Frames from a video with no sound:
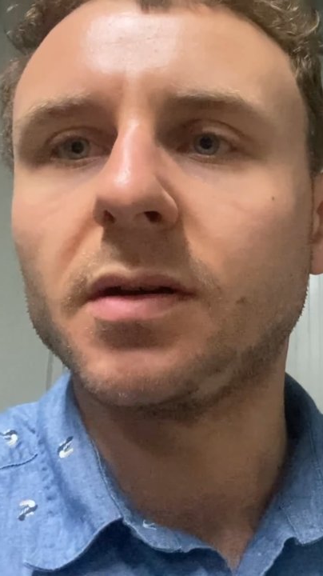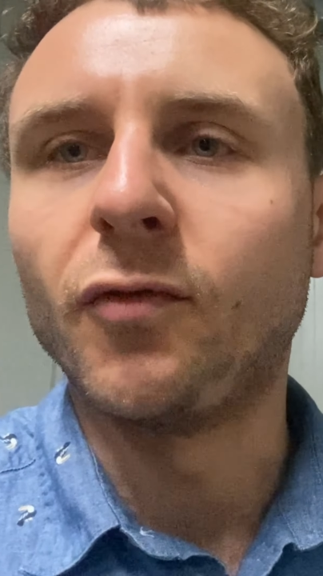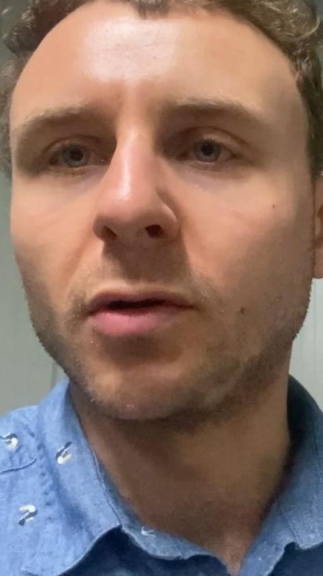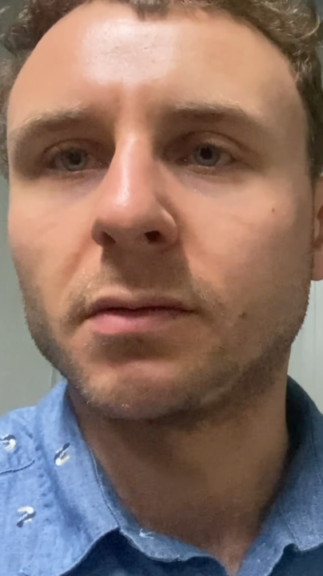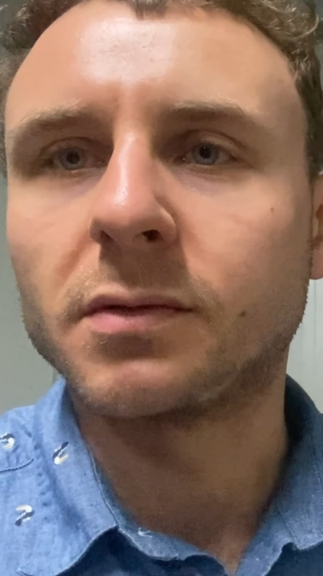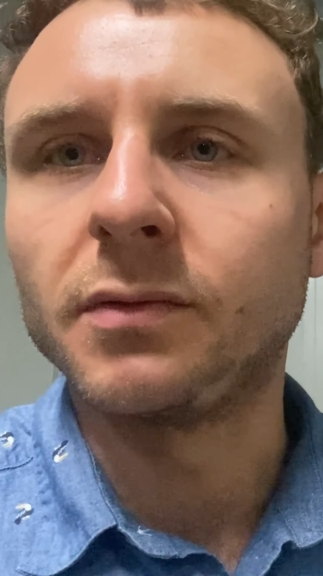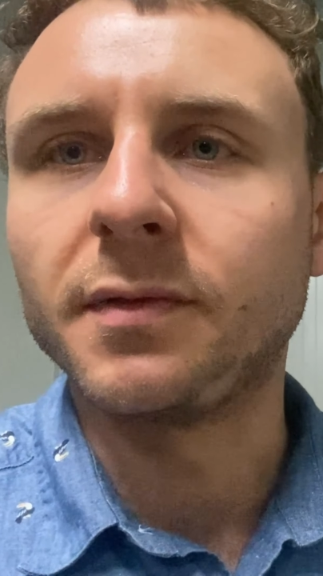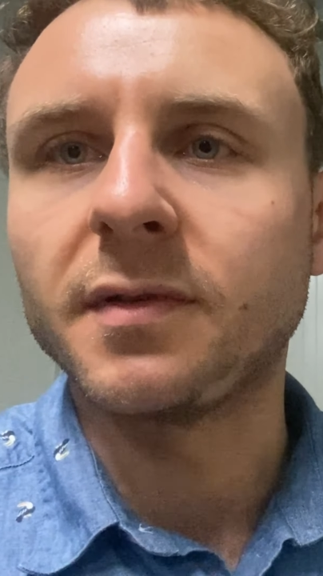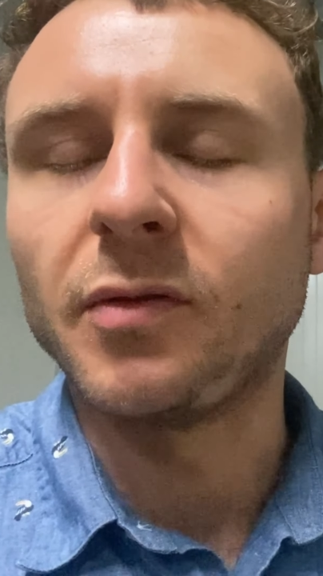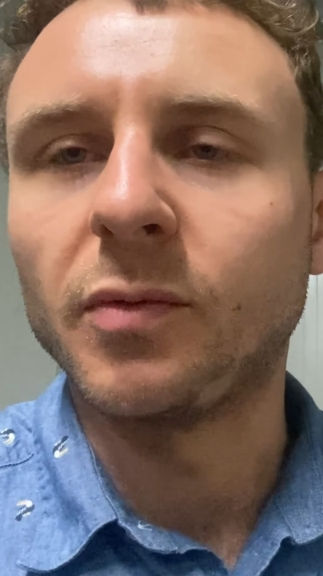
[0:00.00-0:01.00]
For forwarding
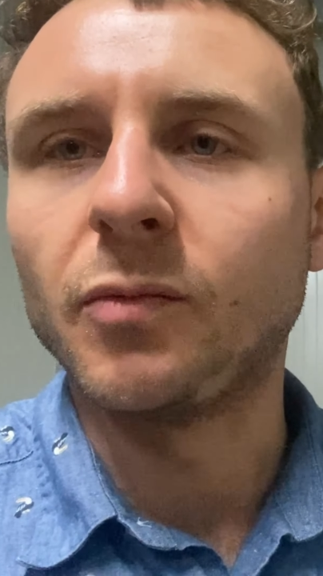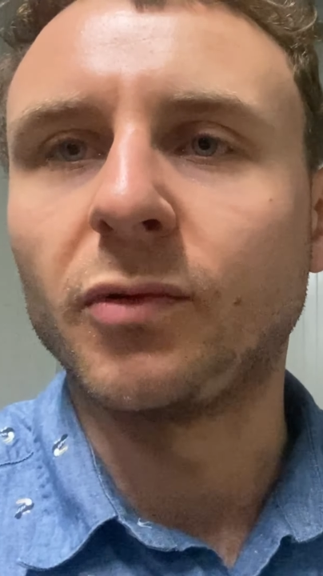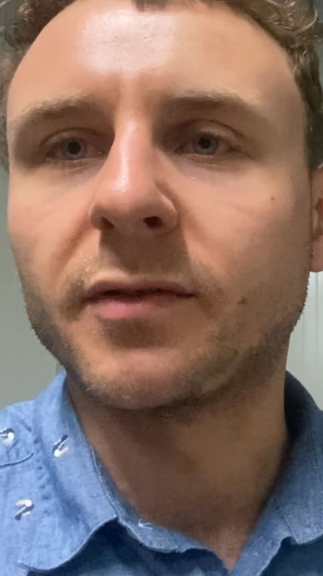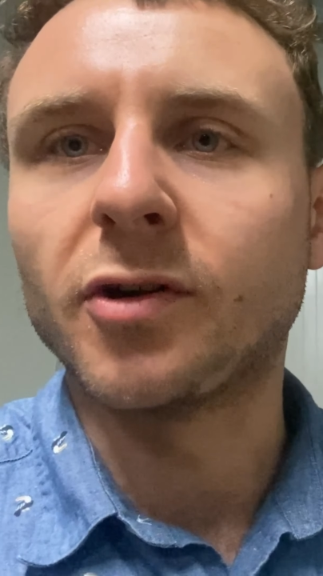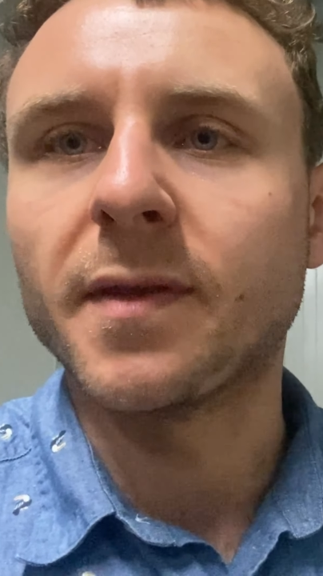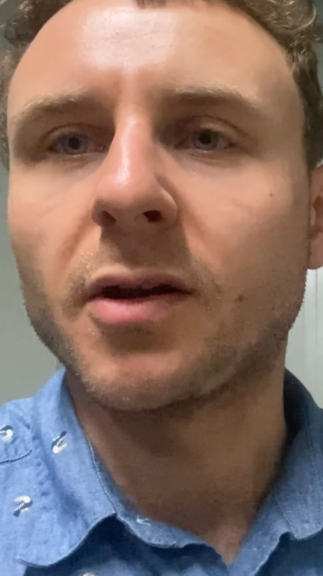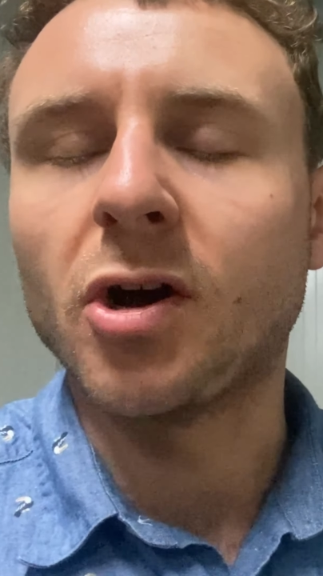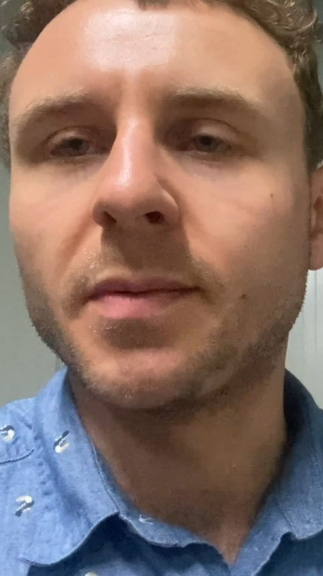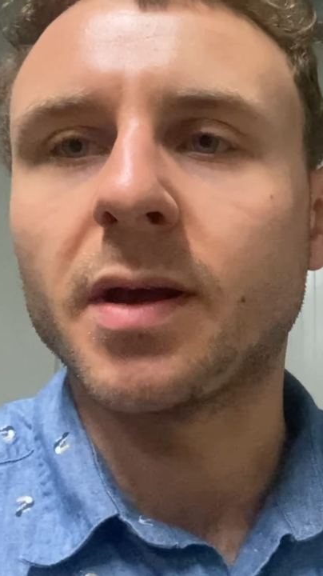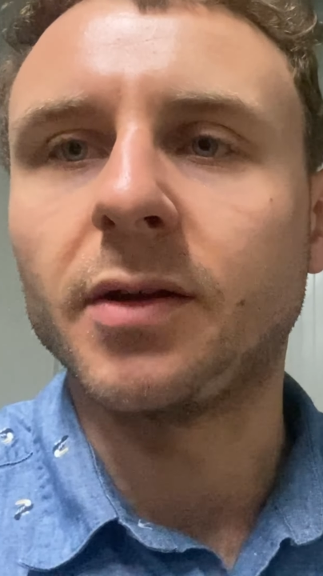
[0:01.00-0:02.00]
rules, you would assign that
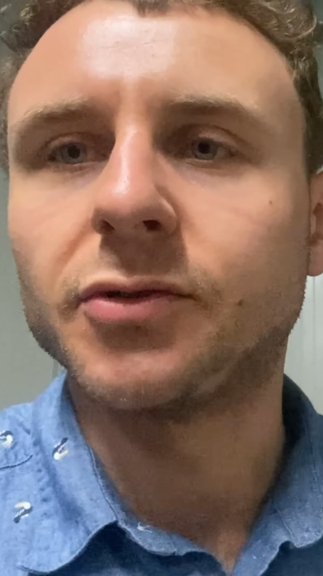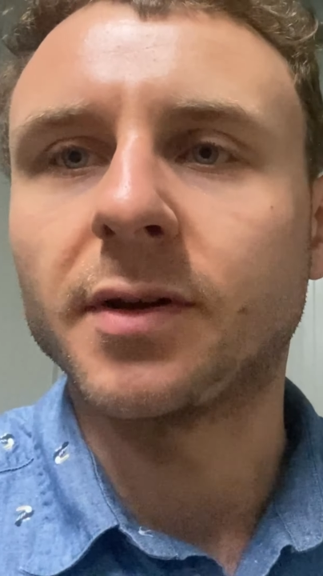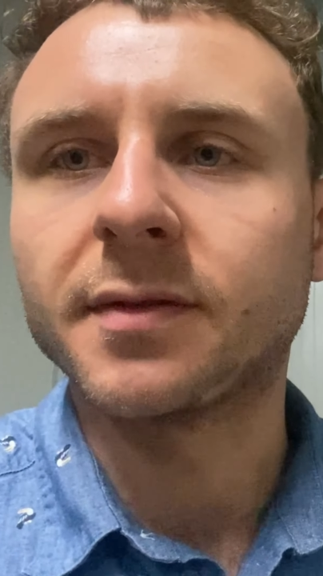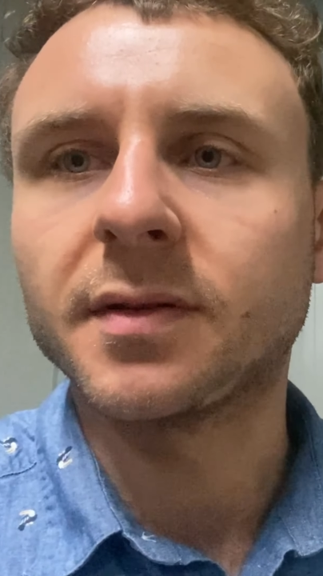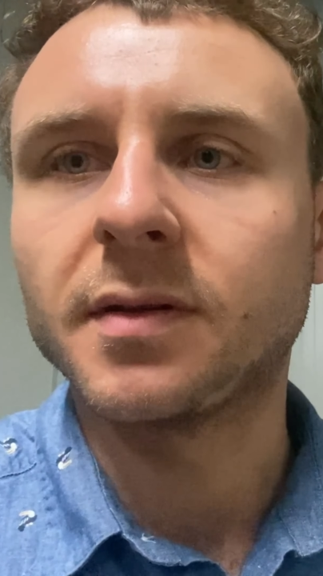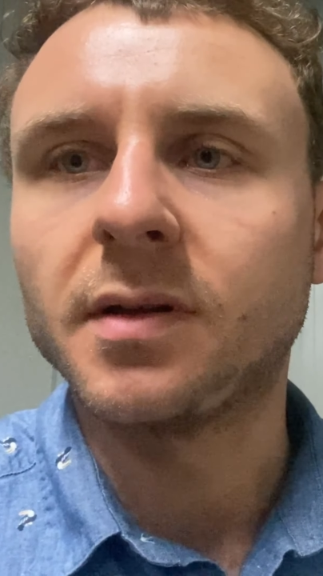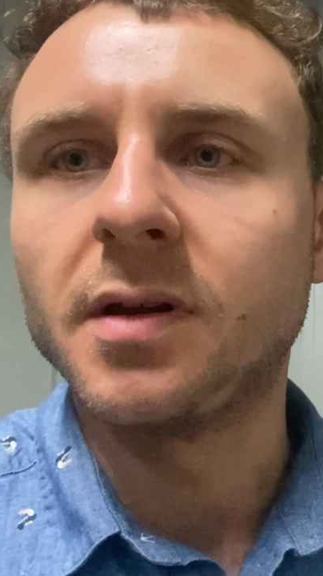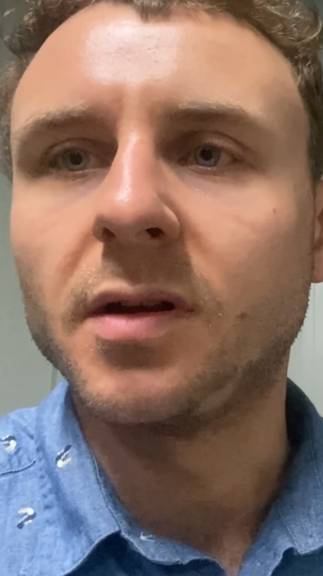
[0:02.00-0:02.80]
IP address